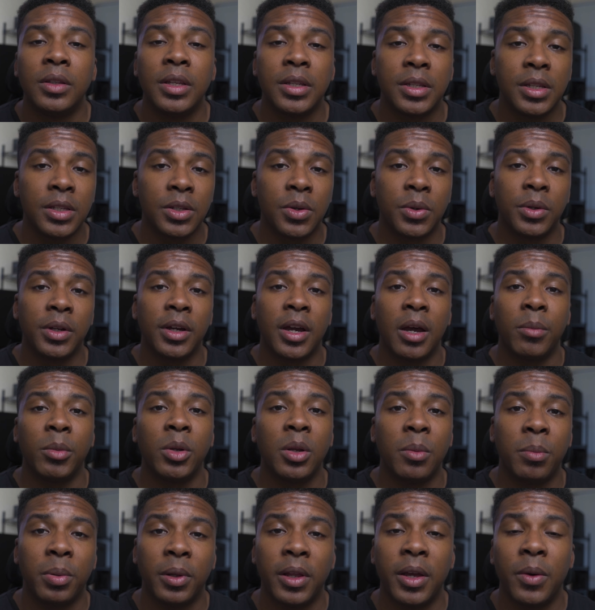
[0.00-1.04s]
This is going to come
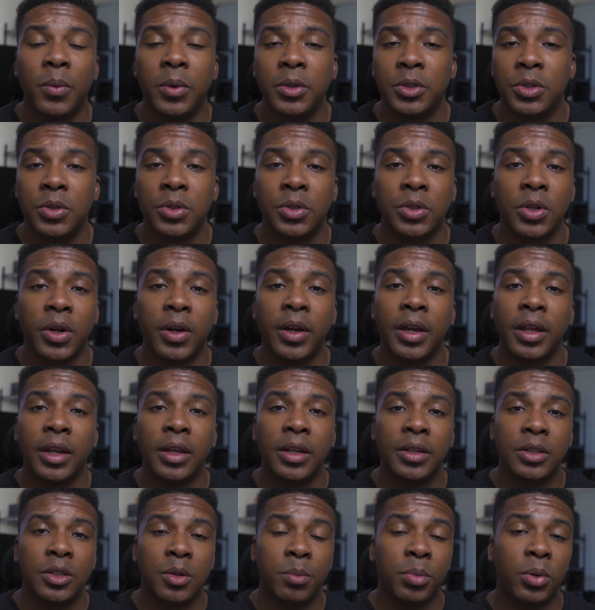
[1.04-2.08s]
into play once you start getting
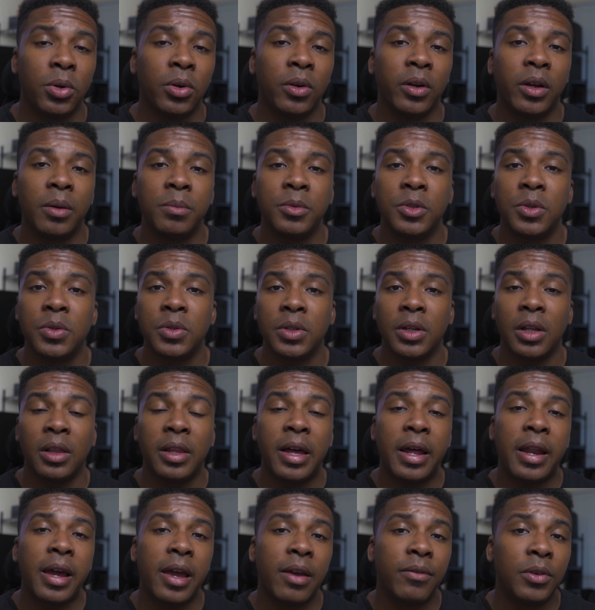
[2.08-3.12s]
into programs using a
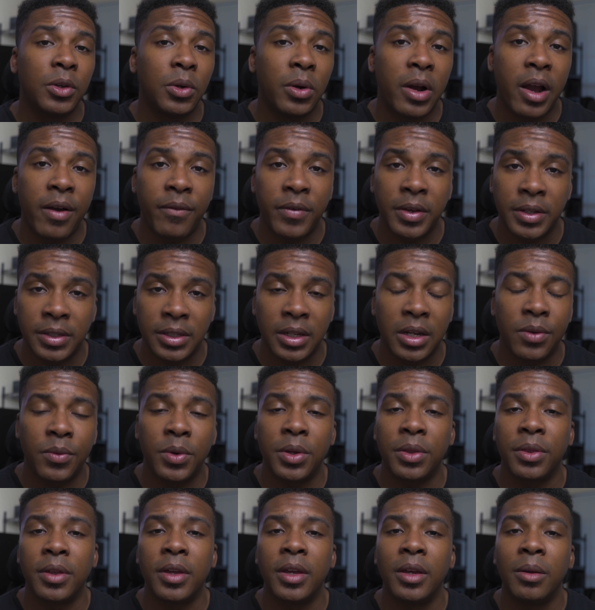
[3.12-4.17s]
lot of heavy graphics and
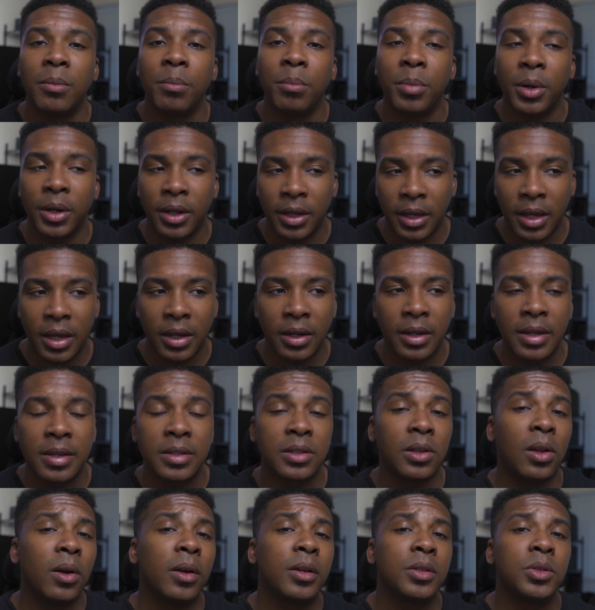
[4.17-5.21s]
everything, but again, as
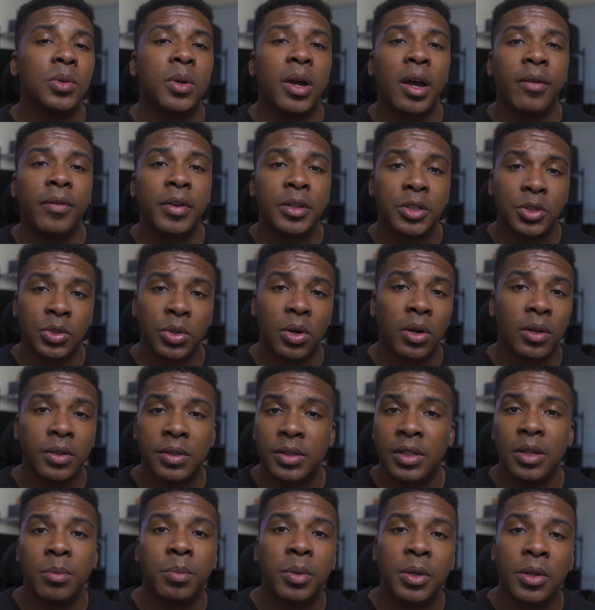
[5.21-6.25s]
long as you have a strong
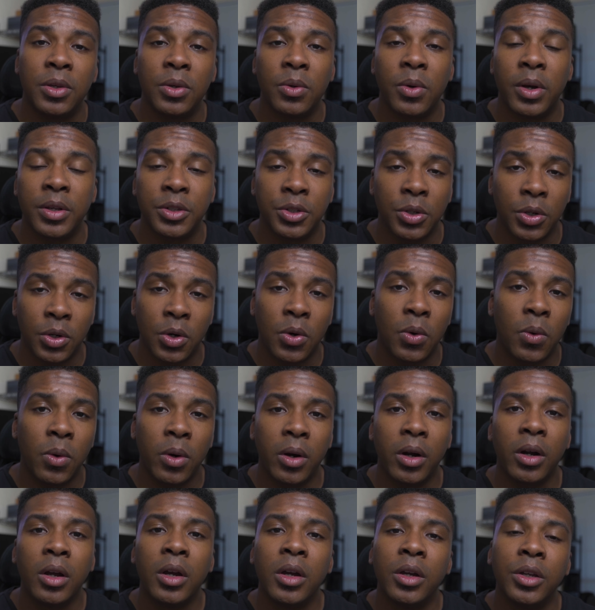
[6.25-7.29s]
CPU as your
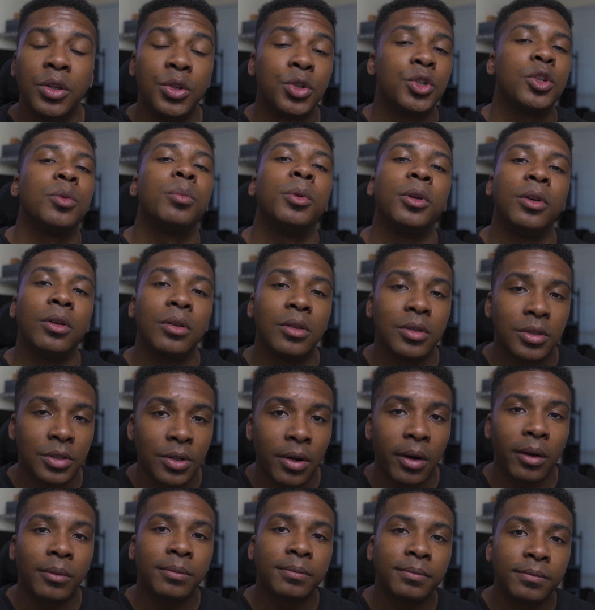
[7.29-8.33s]
core, you should be good to
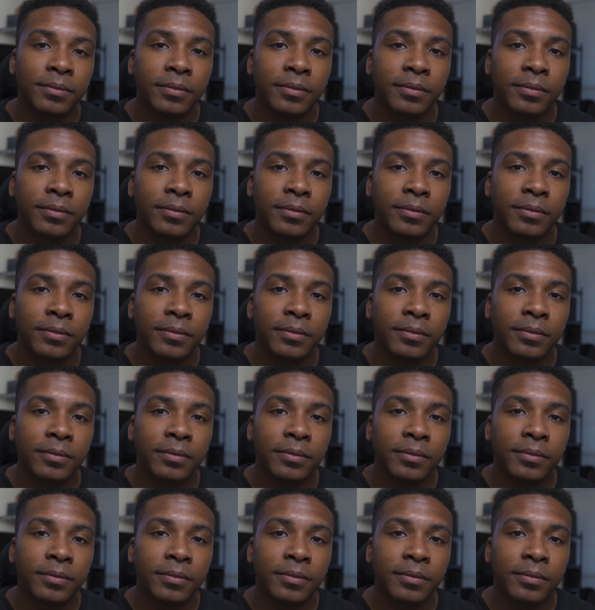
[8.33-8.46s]
start.